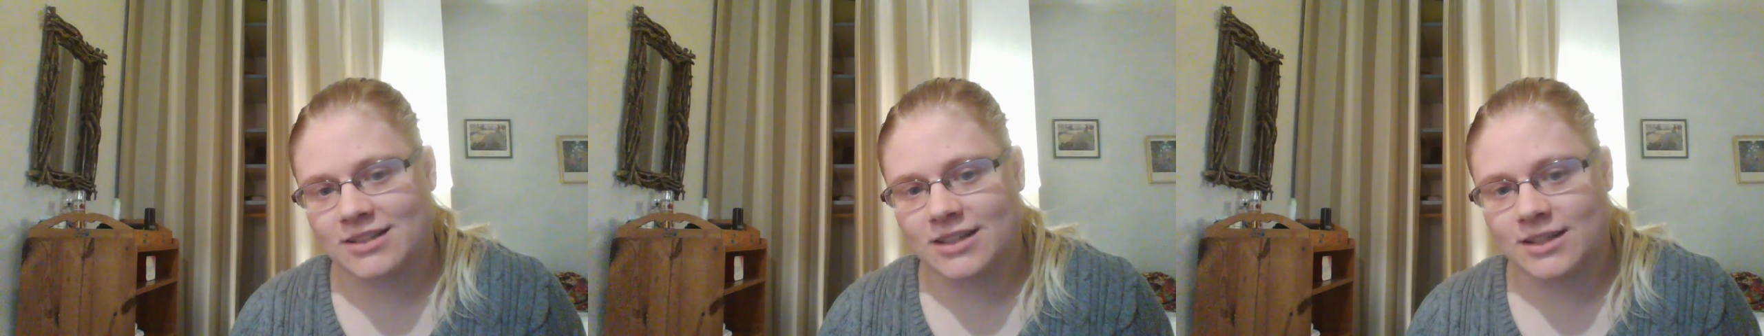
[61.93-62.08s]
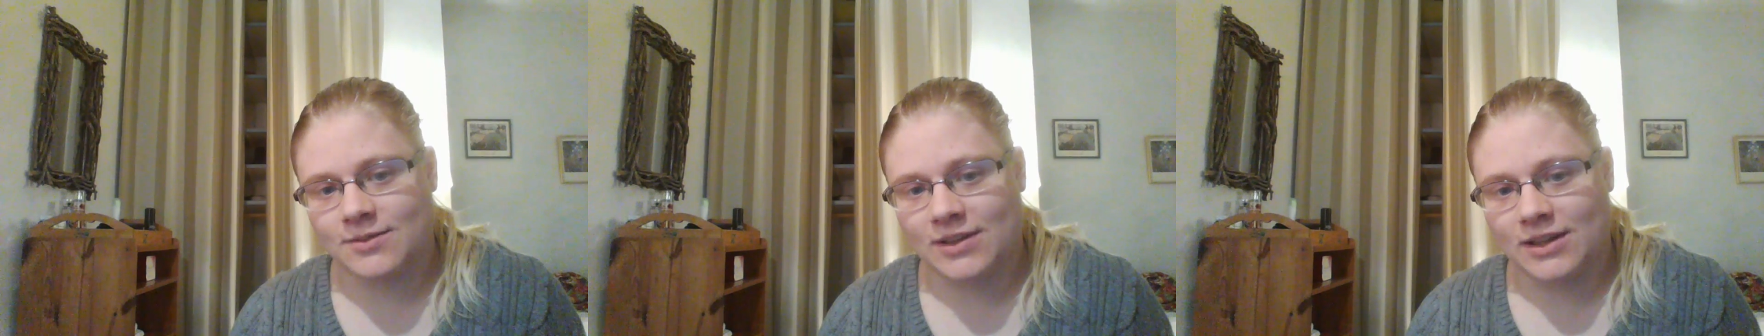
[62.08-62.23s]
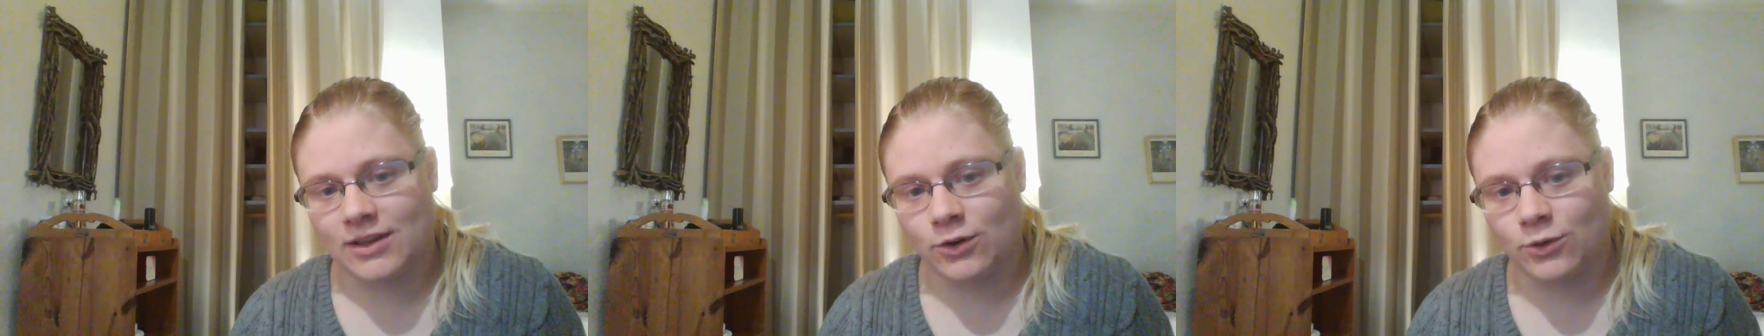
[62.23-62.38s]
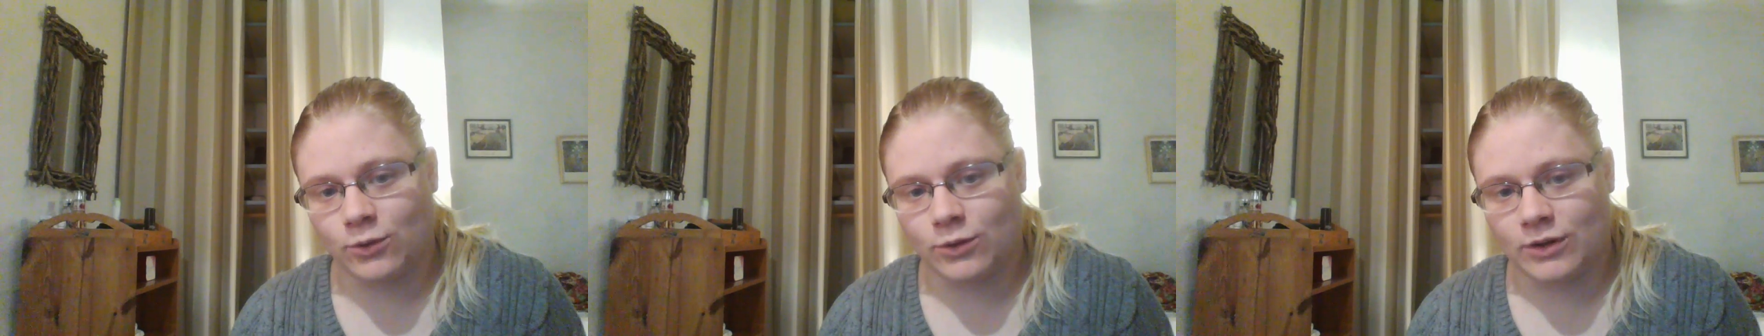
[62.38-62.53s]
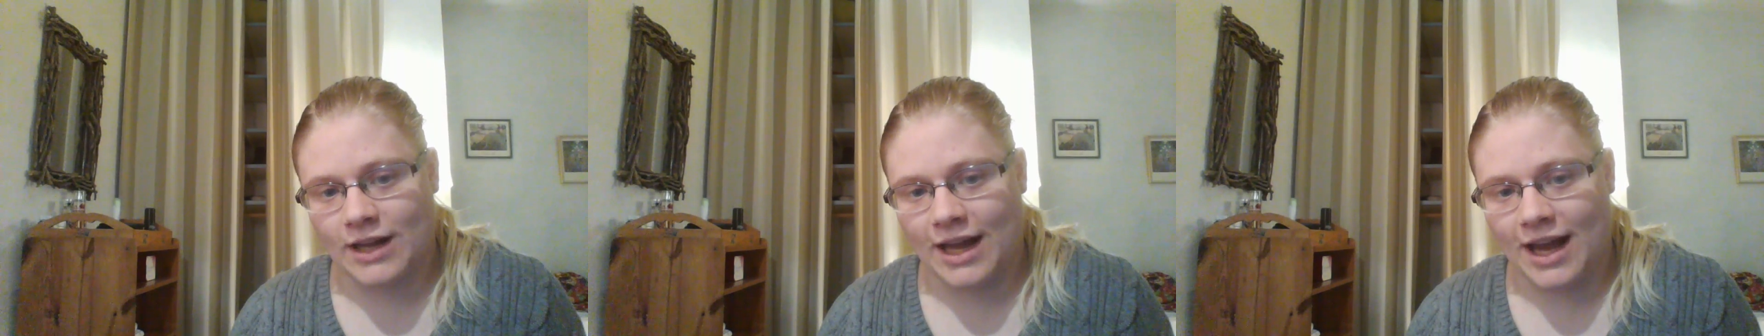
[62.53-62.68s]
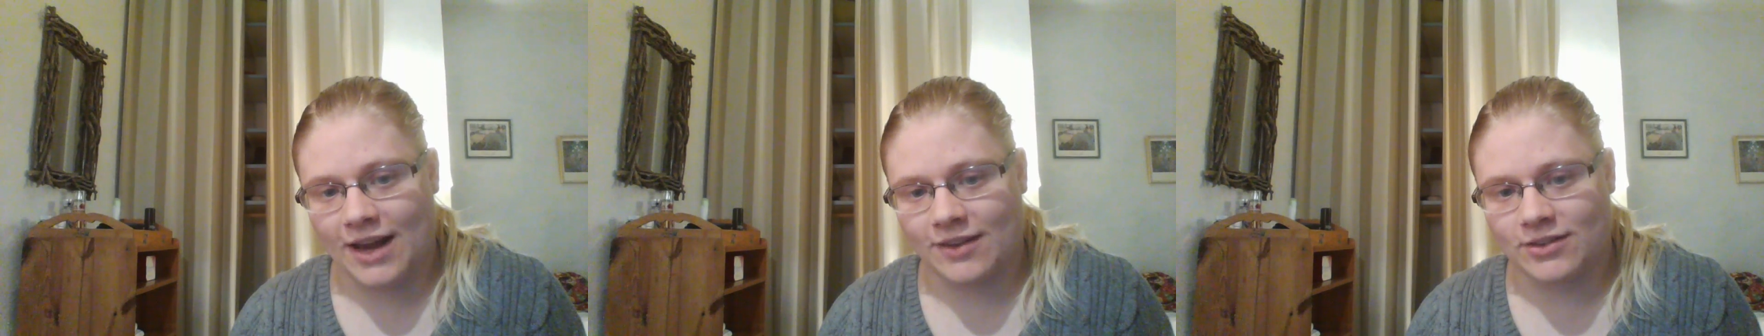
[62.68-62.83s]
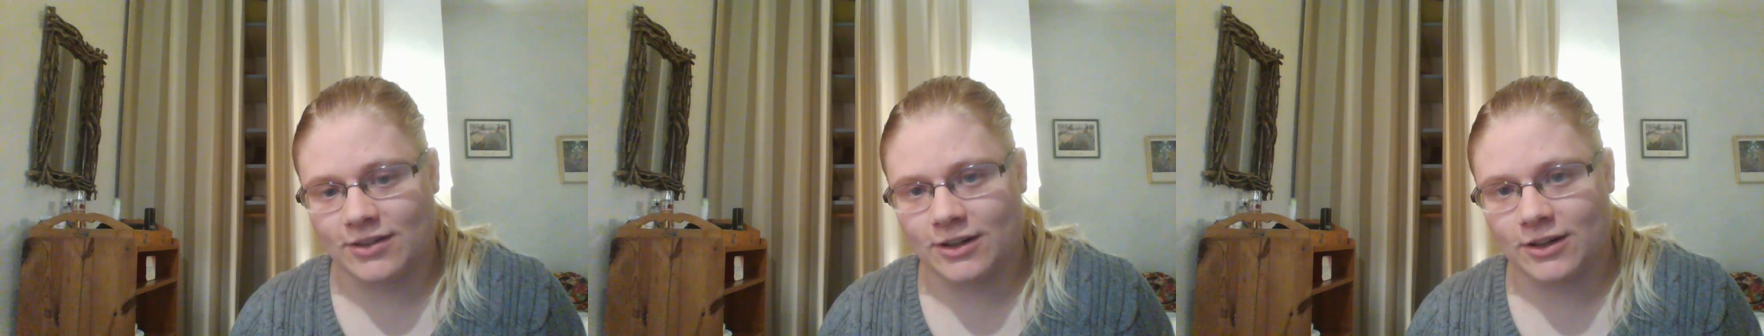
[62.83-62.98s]
gonna be cool to
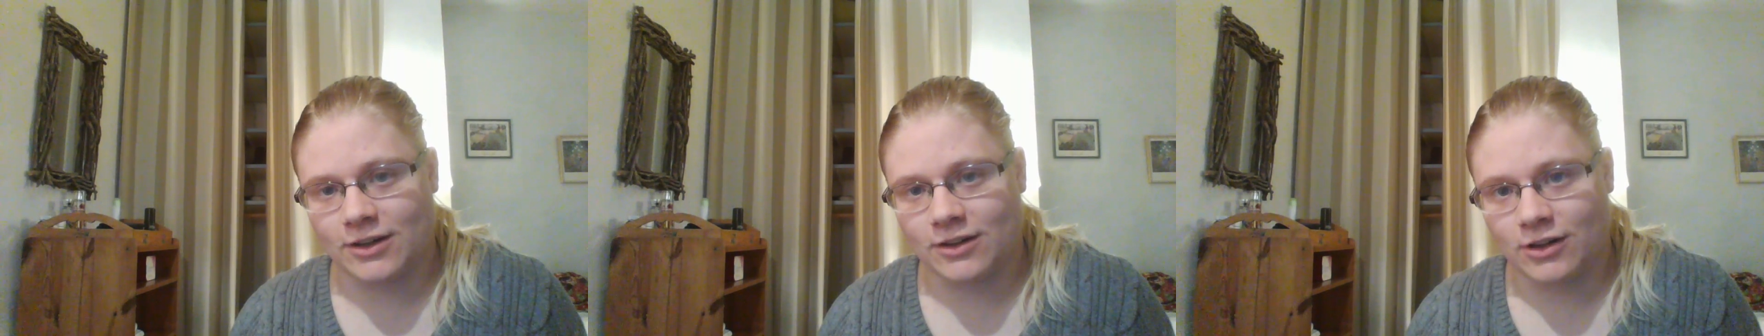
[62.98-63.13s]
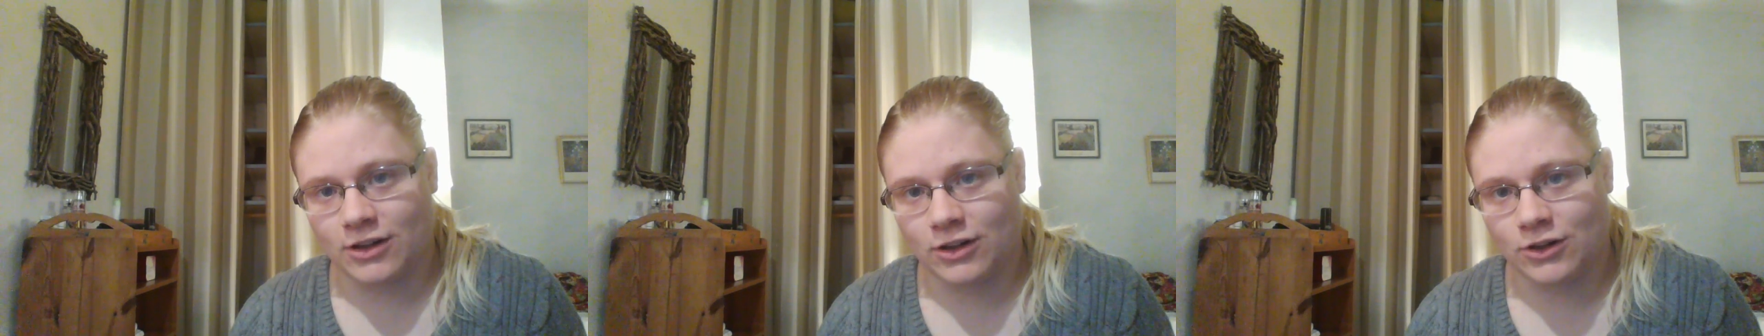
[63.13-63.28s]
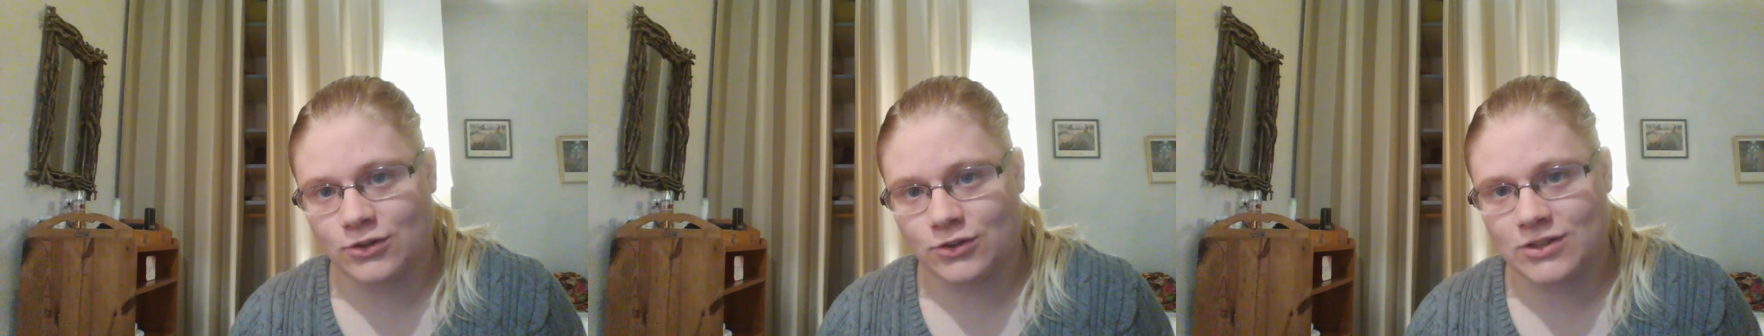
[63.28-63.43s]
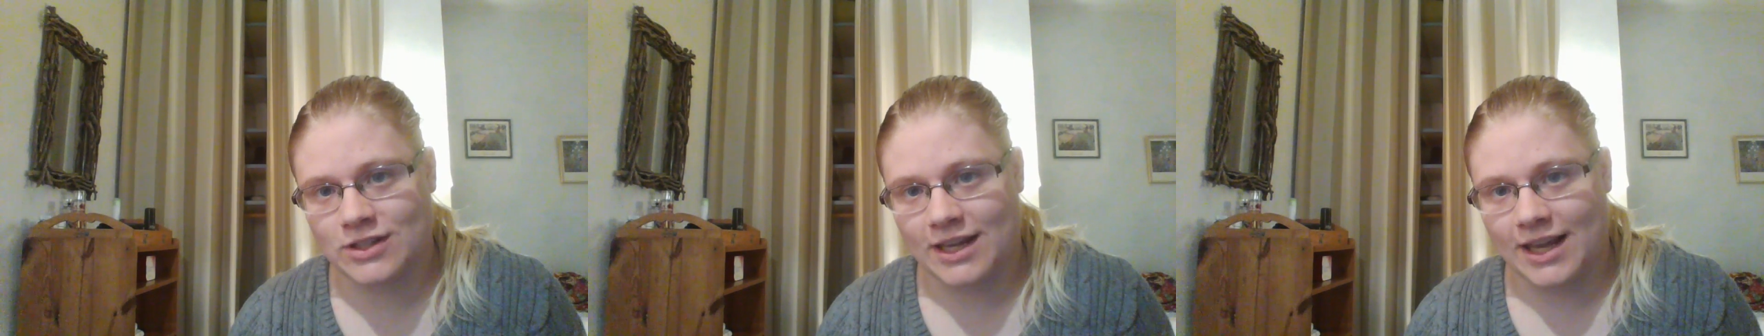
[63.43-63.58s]
have her close